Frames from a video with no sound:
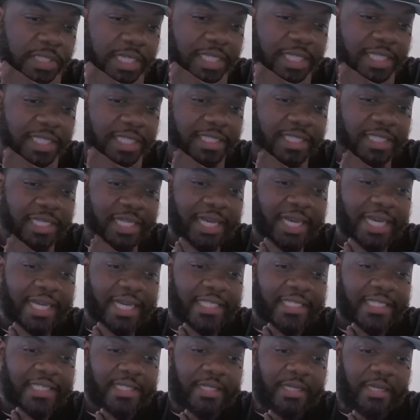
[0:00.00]
I would say this
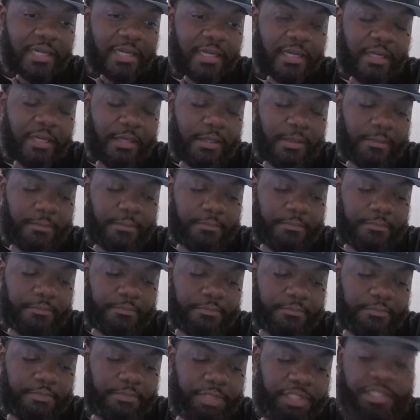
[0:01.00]
last
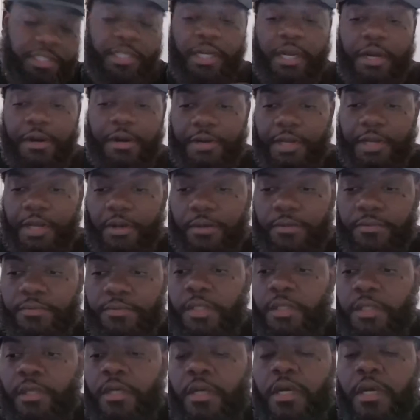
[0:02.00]

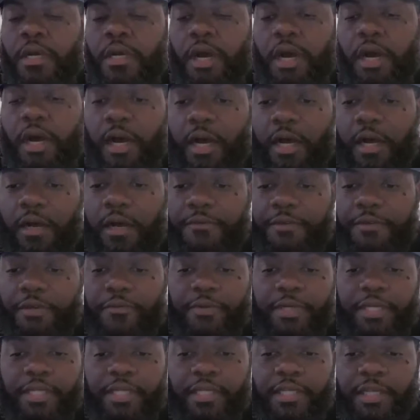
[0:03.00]
scenario.
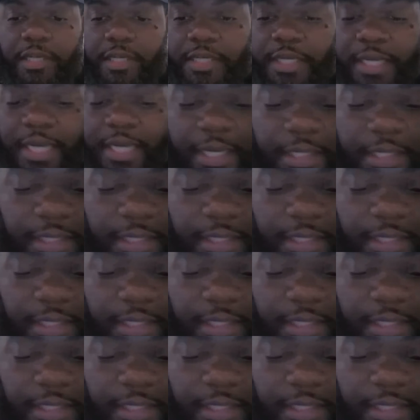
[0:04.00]
You really